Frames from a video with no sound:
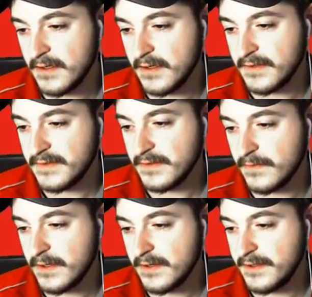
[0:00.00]
So
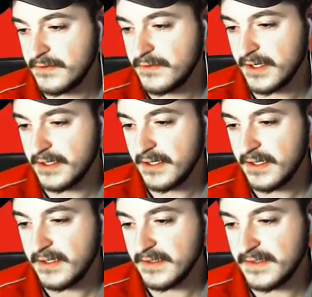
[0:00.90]
what are you trying
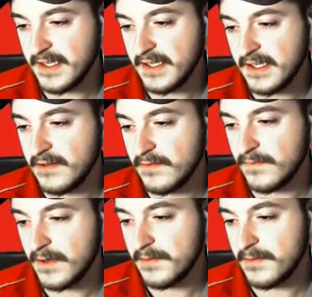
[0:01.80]
to say? You don't
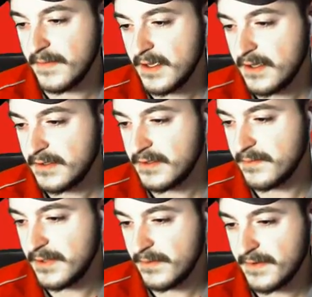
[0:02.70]
want to
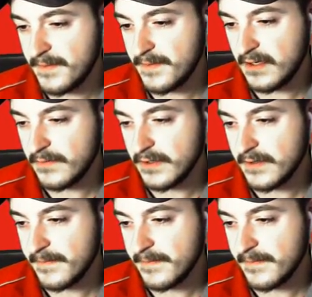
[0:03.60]
be with me anymore?